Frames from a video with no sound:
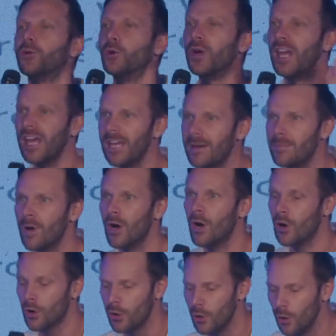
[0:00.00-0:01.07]
him
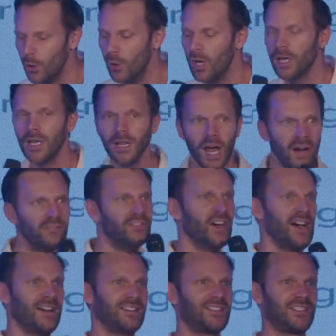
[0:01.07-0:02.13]
who loved
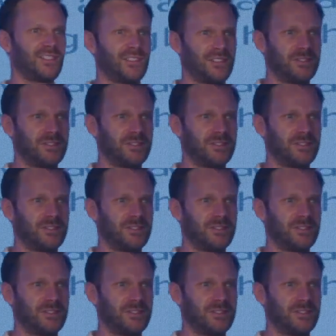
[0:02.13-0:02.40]
us.